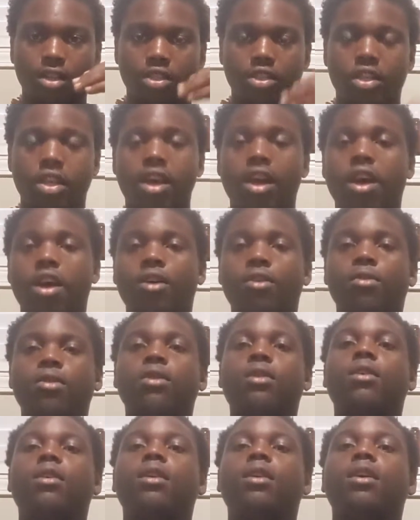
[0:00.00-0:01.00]
child
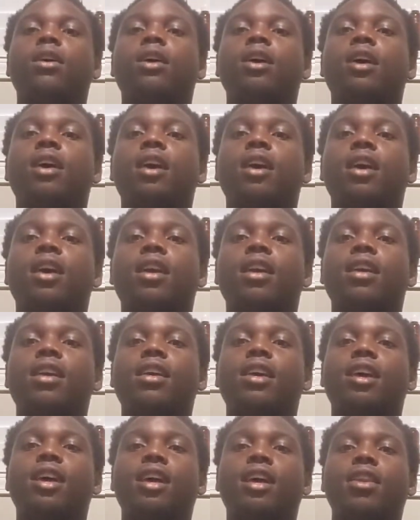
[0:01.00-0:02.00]
and
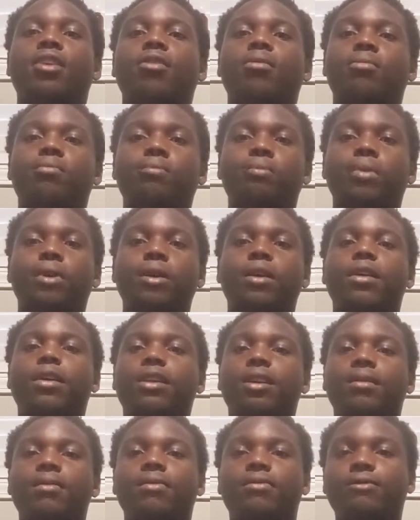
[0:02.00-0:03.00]
he end up
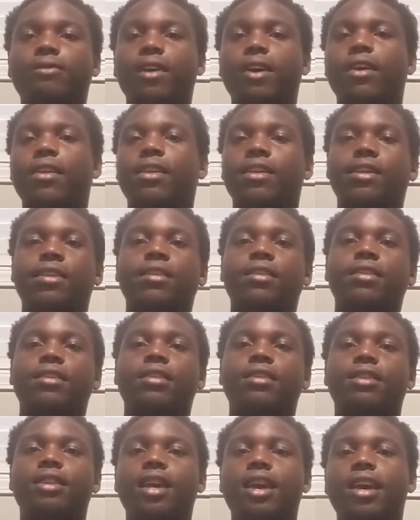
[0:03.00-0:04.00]
picking up, finding his
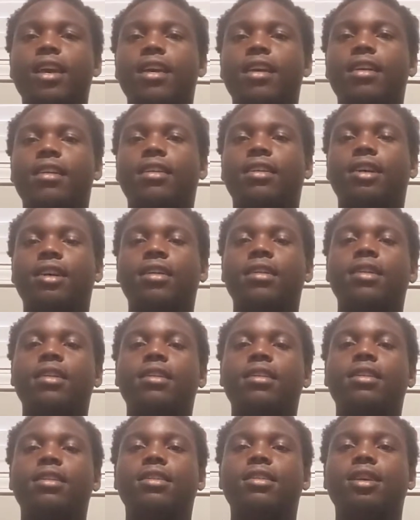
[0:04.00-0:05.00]
dad
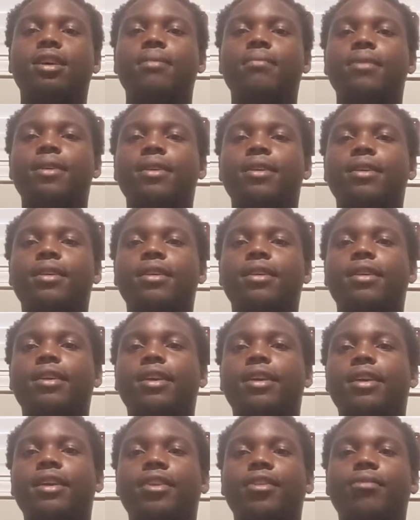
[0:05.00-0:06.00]
gun or something, and he
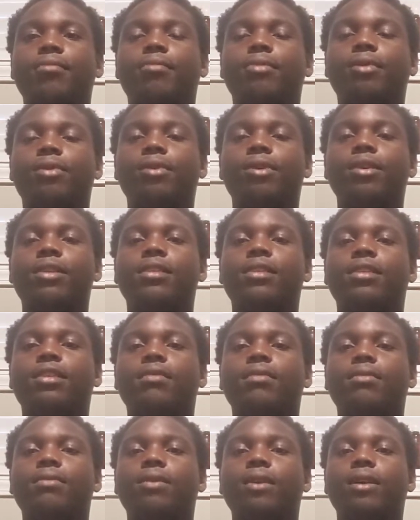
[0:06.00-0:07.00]
end up blowing
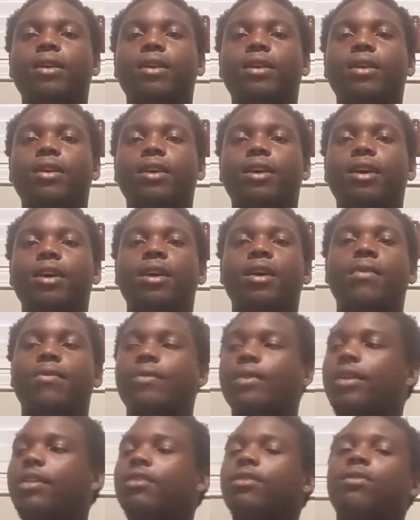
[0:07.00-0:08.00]
himself away.
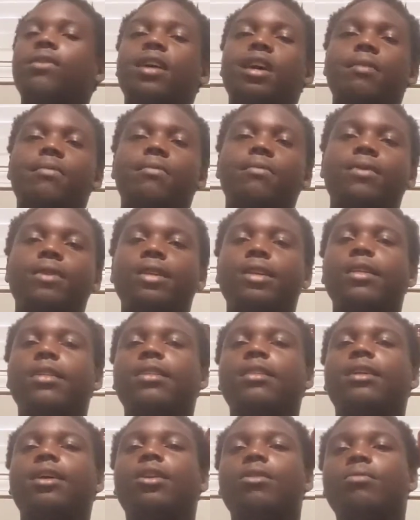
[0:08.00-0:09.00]
Well, that's gonna happen with
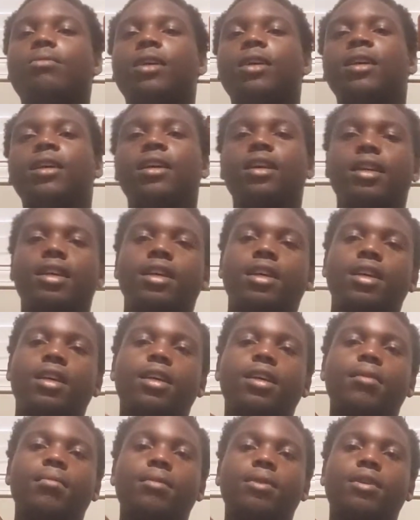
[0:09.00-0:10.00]
Esau, man,
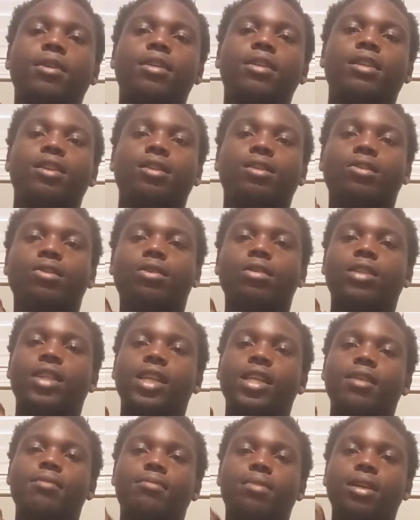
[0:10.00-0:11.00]
because the Lord
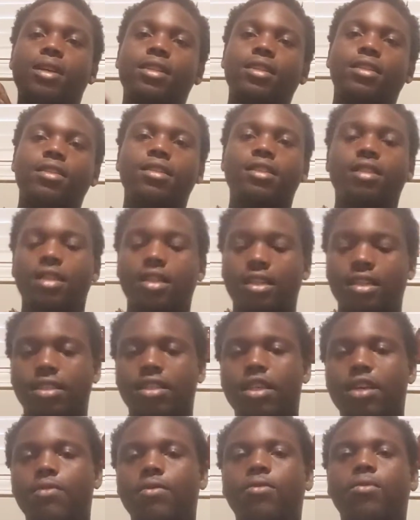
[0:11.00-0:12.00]
did bless these
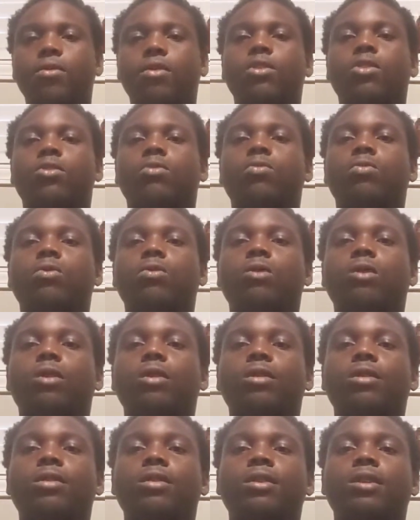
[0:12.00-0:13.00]
devils with the sword,
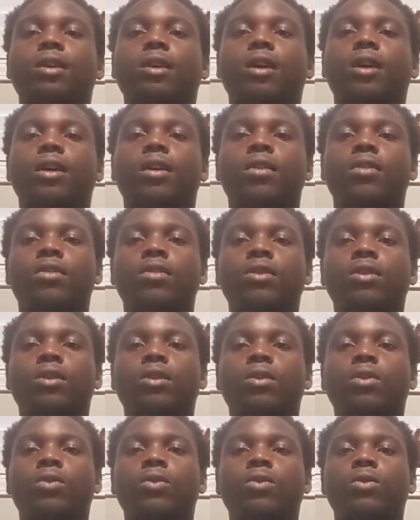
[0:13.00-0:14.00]
you
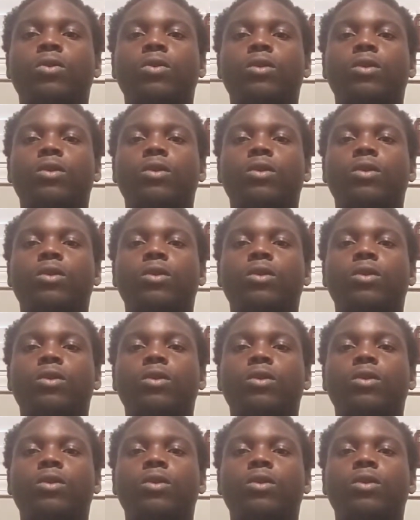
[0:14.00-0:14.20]
know.